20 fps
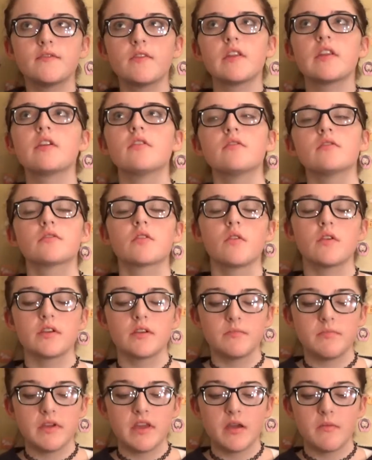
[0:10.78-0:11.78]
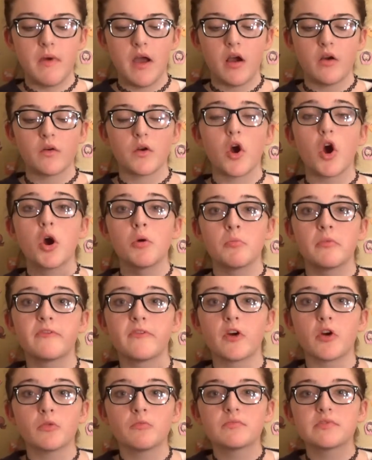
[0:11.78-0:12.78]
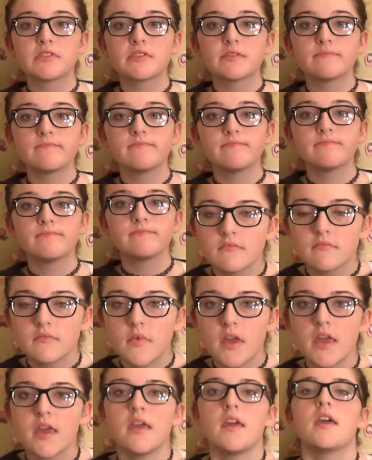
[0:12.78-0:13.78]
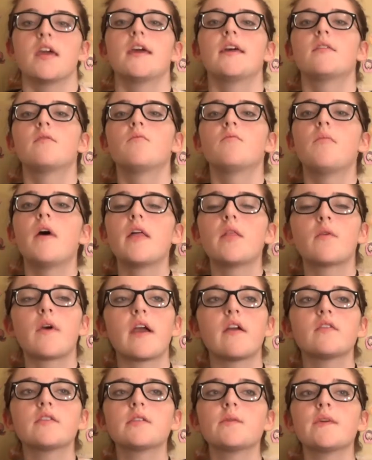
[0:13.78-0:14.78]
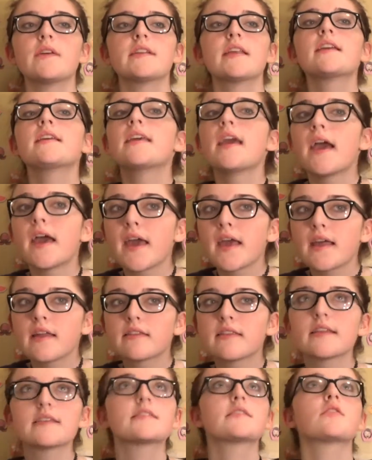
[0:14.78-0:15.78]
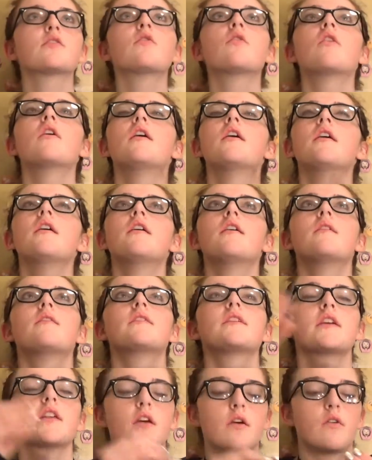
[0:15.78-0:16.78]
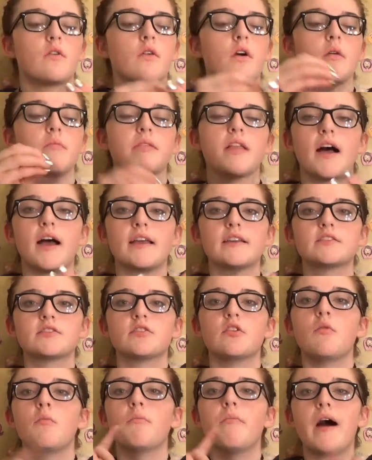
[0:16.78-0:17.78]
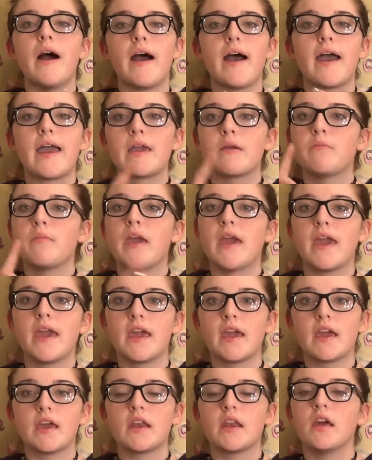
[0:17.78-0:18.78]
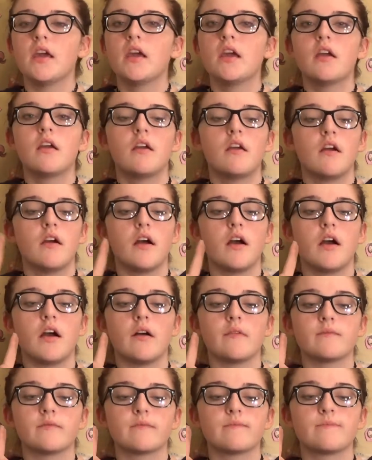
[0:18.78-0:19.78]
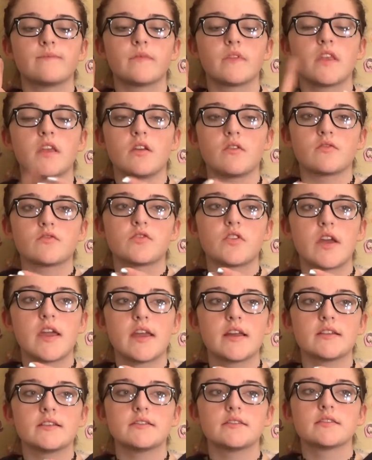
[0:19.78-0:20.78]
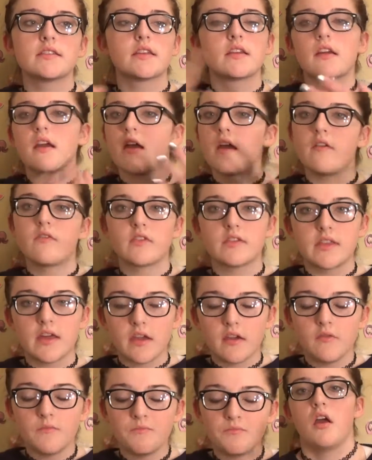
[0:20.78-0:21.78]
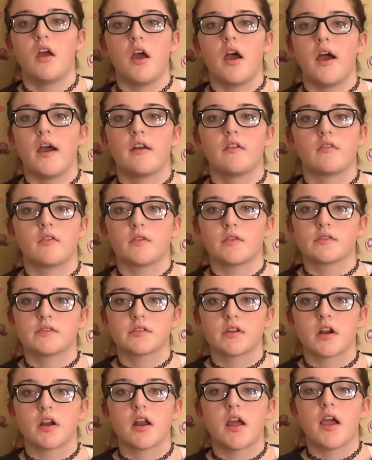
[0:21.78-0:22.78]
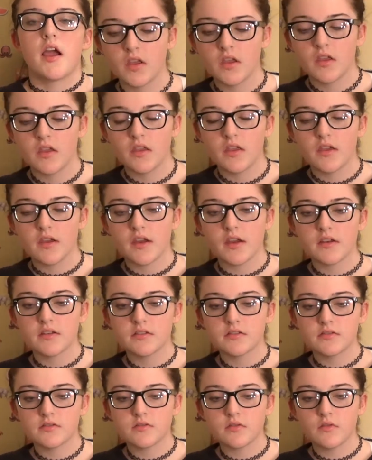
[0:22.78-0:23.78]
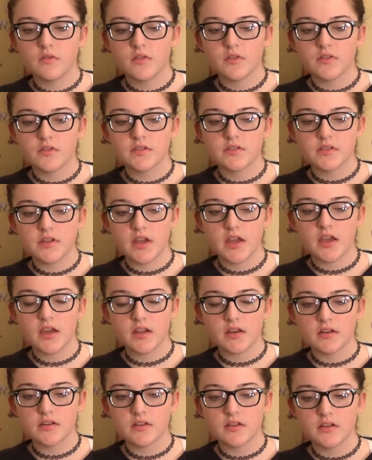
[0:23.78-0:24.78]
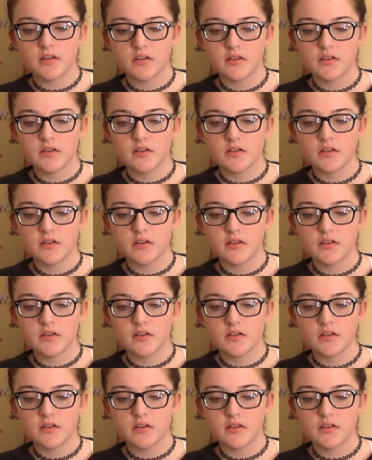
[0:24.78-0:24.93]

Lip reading: the video is going to be about homophobes. And by the way, every time I say gay, that still, you know, applies to bi, pan, you know, trans, like everything. I don't know where to start. I just don't understand